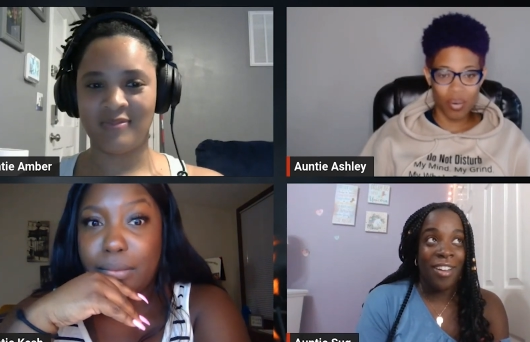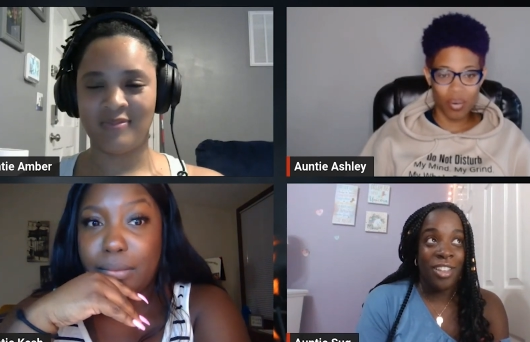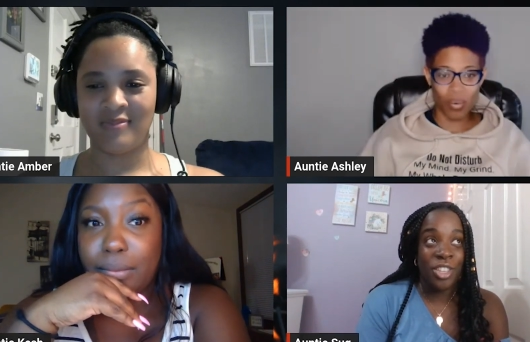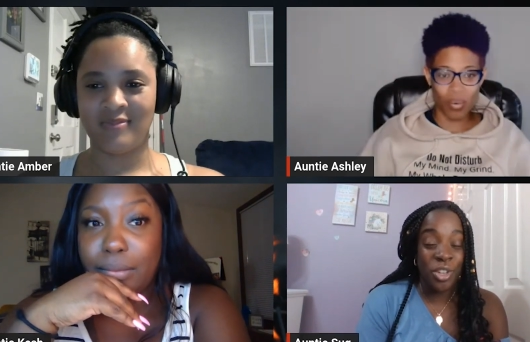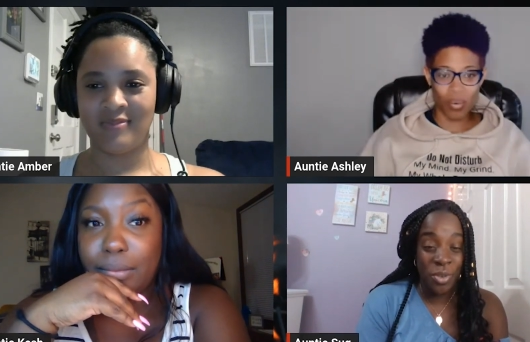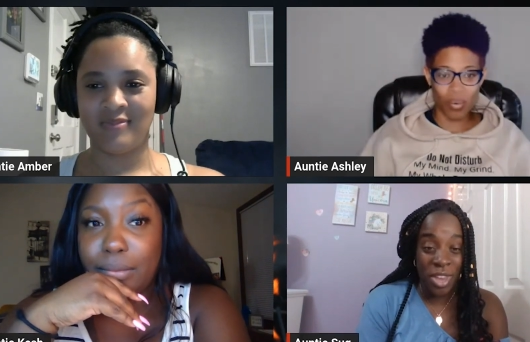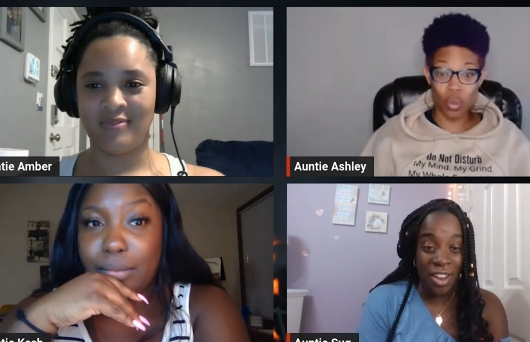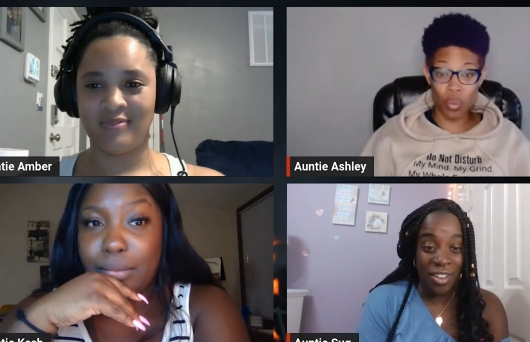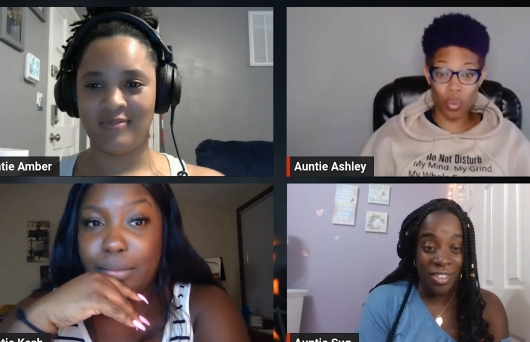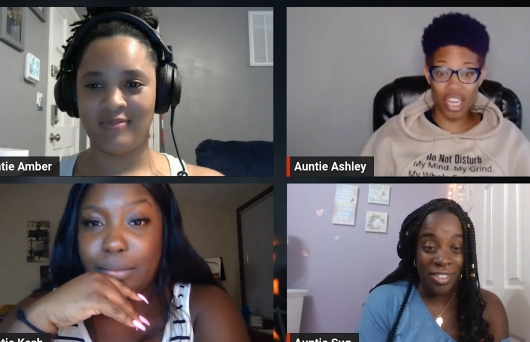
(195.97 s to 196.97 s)
Speaker 1: When Two you years?
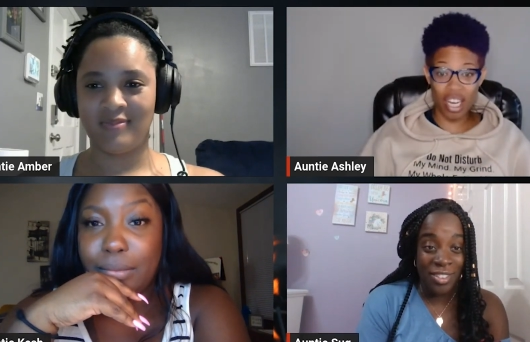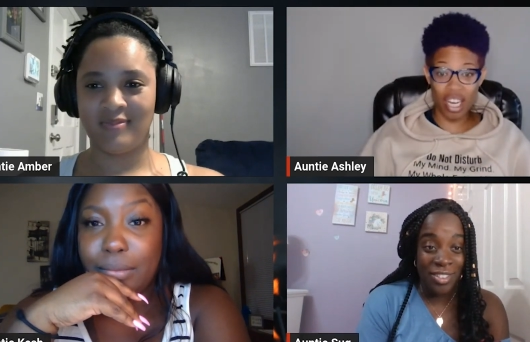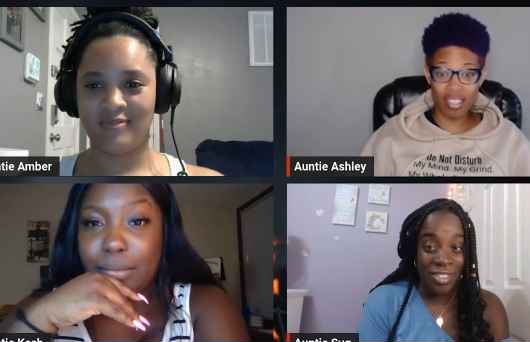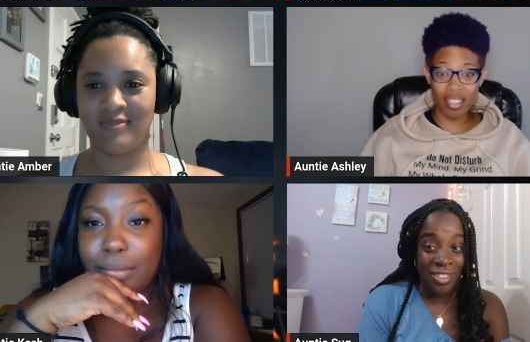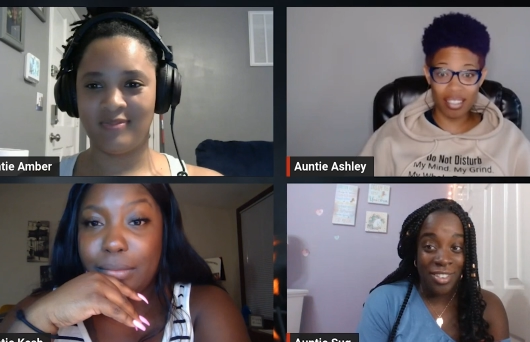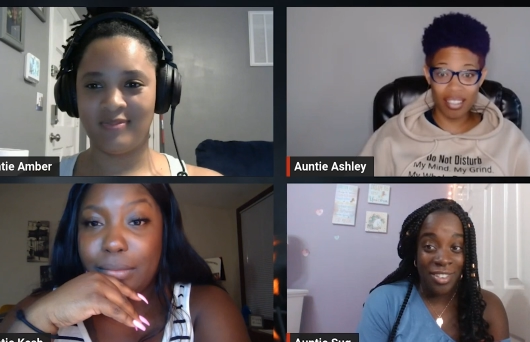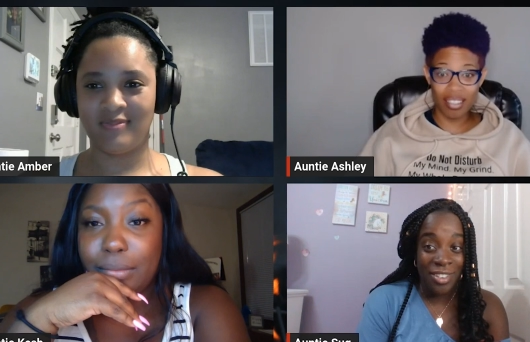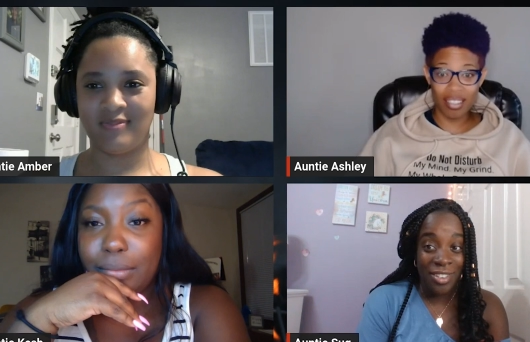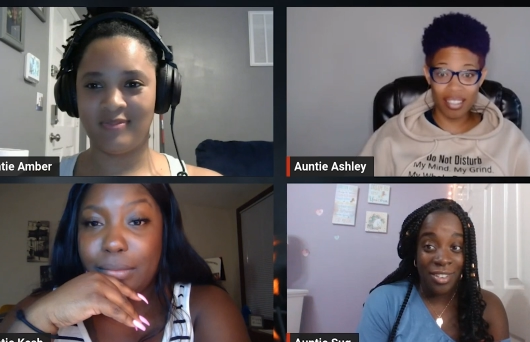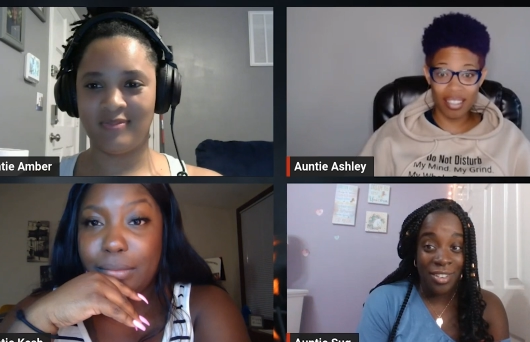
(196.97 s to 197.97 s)
were young?
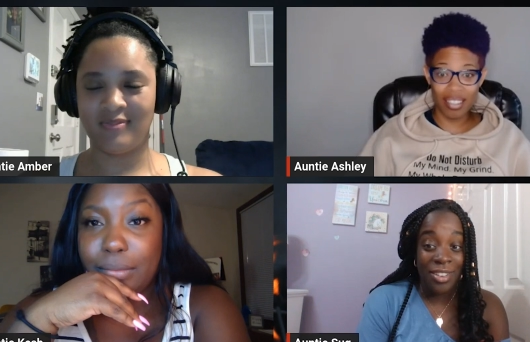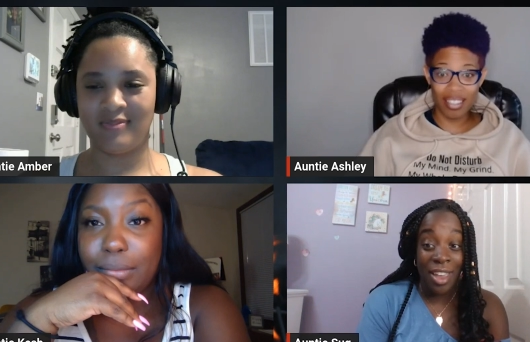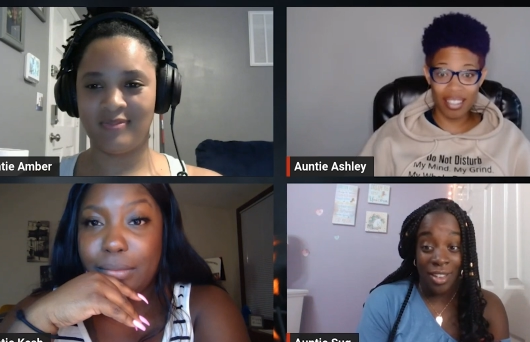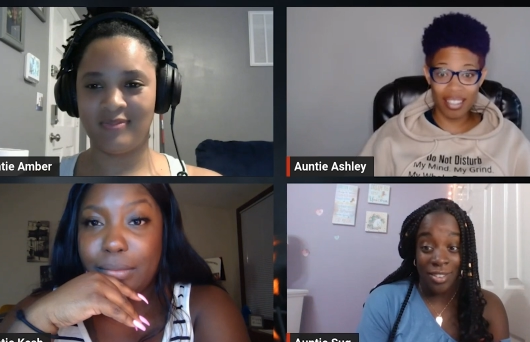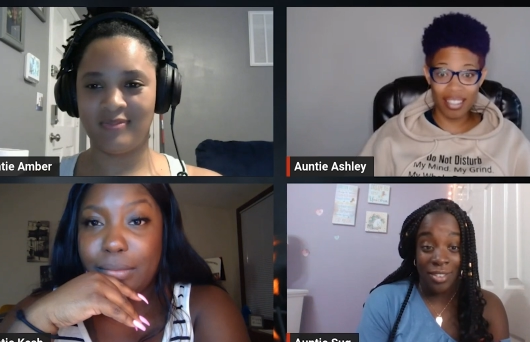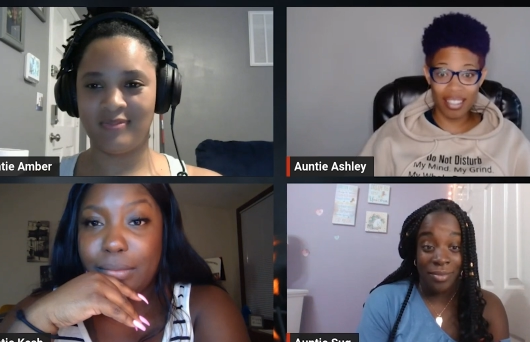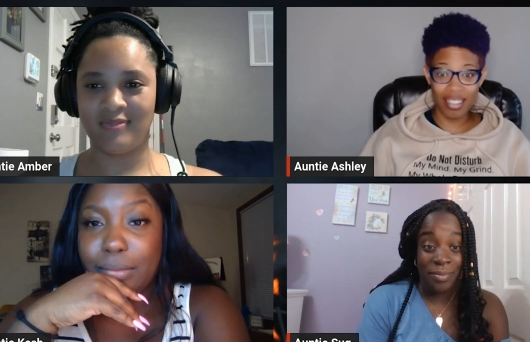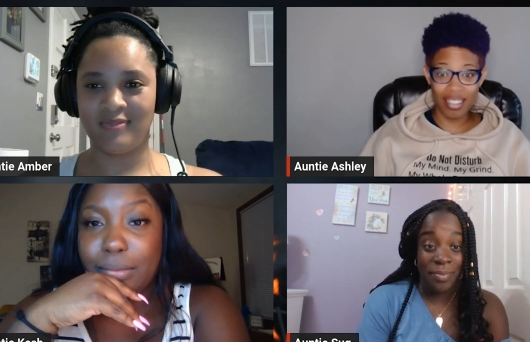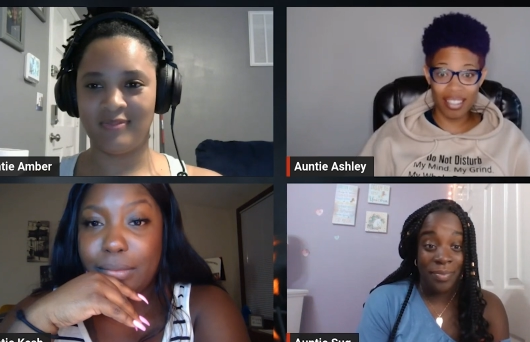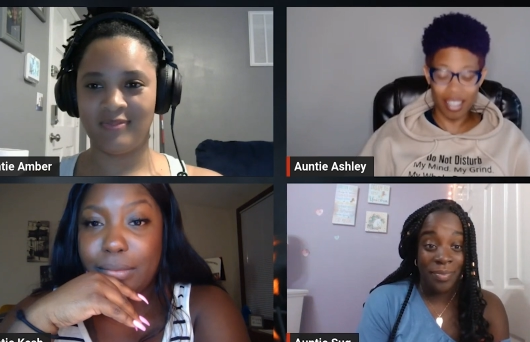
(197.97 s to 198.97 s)
Yes.
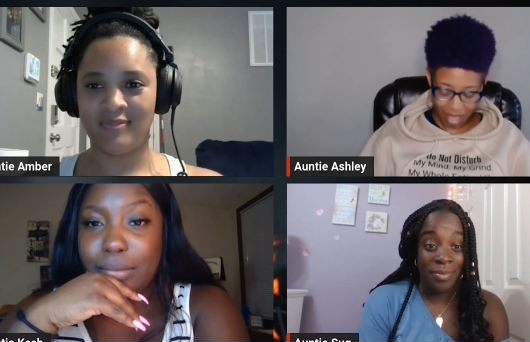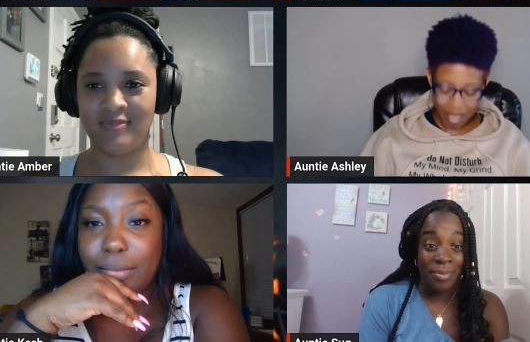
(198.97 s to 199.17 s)
Okay.